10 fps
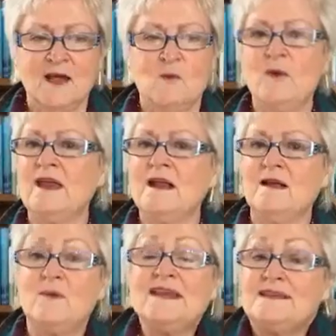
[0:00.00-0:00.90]
we
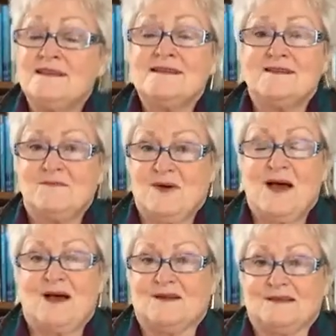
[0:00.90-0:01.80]

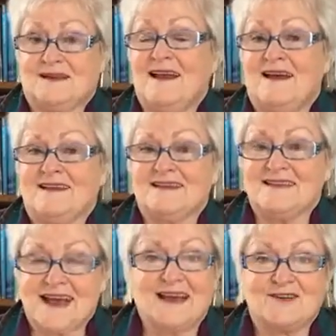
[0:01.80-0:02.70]
disempower the client
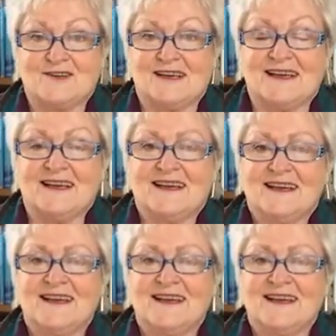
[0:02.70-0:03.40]
actually.